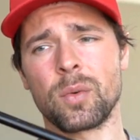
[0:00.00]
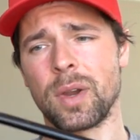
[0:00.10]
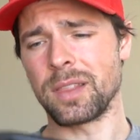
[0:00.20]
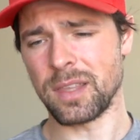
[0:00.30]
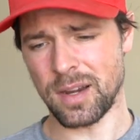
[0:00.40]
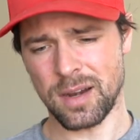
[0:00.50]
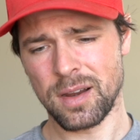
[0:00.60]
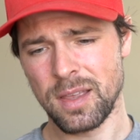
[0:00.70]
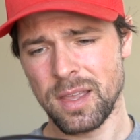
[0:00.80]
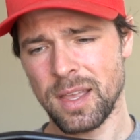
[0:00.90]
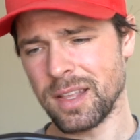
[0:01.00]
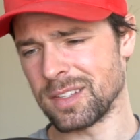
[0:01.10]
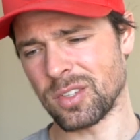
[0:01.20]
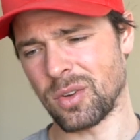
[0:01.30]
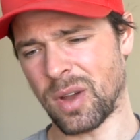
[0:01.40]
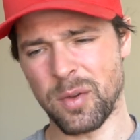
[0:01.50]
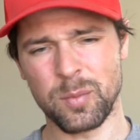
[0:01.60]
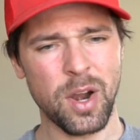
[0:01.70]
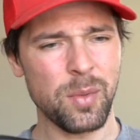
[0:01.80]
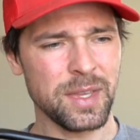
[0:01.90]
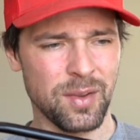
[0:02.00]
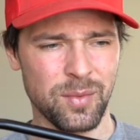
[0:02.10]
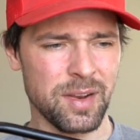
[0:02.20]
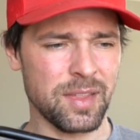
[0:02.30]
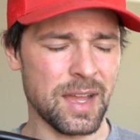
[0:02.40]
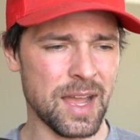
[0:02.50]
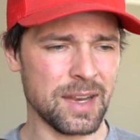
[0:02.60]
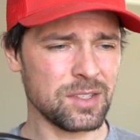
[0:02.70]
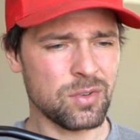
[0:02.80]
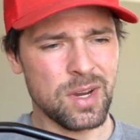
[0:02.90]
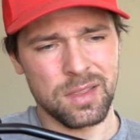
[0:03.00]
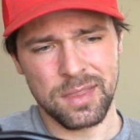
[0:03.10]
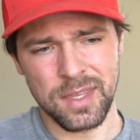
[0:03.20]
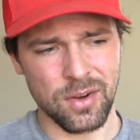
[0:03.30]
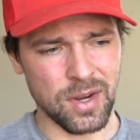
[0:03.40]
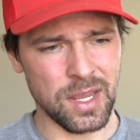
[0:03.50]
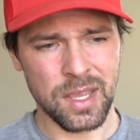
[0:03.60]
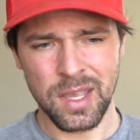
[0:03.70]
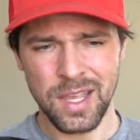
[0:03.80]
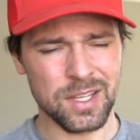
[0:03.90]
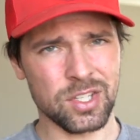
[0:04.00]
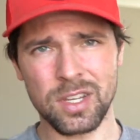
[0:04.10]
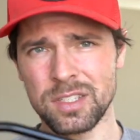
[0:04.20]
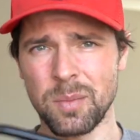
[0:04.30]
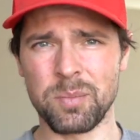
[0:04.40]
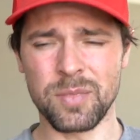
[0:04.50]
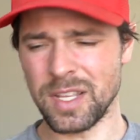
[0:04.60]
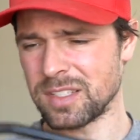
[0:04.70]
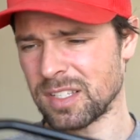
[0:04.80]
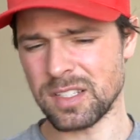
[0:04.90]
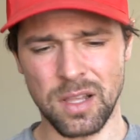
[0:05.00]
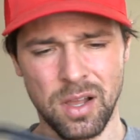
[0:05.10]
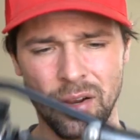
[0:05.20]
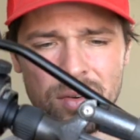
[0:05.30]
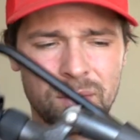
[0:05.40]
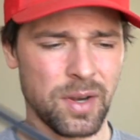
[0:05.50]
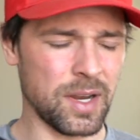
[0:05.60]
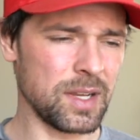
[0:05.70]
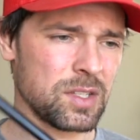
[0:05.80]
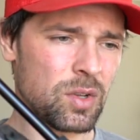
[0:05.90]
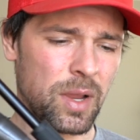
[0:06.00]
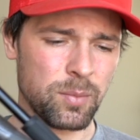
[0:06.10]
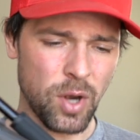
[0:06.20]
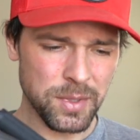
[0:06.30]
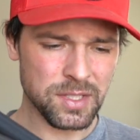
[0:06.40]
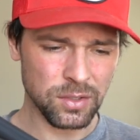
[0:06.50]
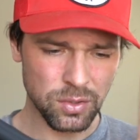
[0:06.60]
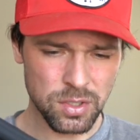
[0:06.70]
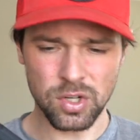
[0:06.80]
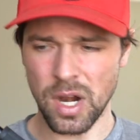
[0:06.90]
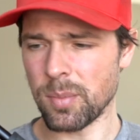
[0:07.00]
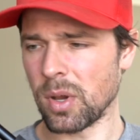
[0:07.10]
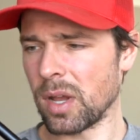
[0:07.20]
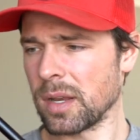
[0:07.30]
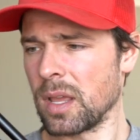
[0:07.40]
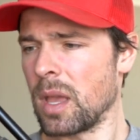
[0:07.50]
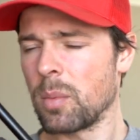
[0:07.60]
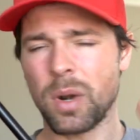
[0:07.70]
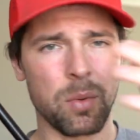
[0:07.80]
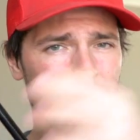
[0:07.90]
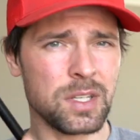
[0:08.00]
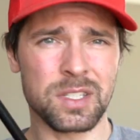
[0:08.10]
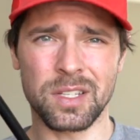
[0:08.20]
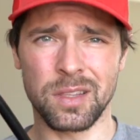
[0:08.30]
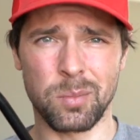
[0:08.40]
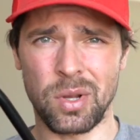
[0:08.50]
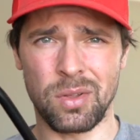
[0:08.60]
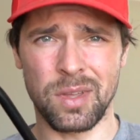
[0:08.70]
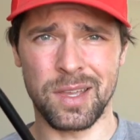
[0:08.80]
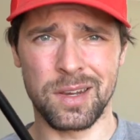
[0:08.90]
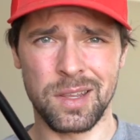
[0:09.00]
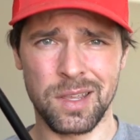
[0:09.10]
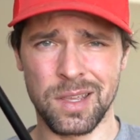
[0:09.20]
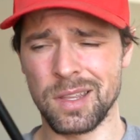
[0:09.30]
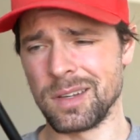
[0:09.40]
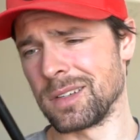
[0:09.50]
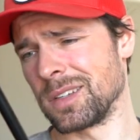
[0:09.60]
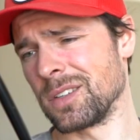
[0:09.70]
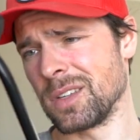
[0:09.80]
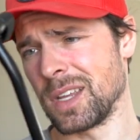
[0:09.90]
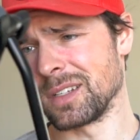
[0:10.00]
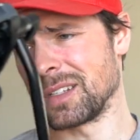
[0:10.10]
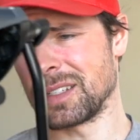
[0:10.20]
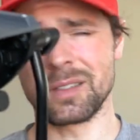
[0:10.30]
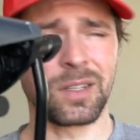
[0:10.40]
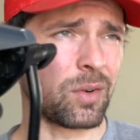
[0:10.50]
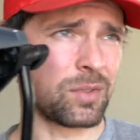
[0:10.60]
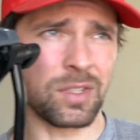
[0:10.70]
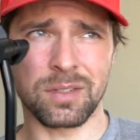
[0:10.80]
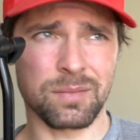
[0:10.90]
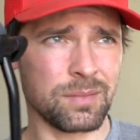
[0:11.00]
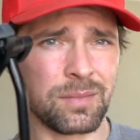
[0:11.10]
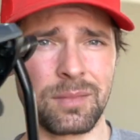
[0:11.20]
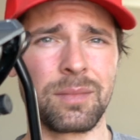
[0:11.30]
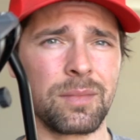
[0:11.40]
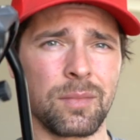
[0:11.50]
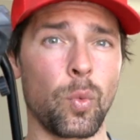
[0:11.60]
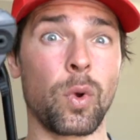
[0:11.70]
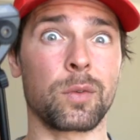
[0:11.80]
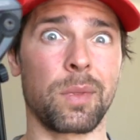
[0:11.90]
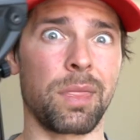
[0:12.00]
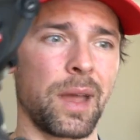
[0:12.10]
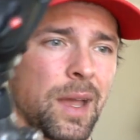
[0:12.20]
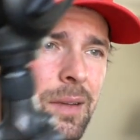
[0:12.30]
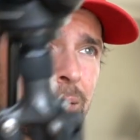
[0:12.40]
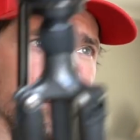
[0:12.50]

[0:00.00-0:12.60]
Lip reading: right there. And so I would probably get rid of that. It's great in theory. It's a slug, right? So I'd probably still do the tripod, but I would have just done the ball head and you know, just worked with that,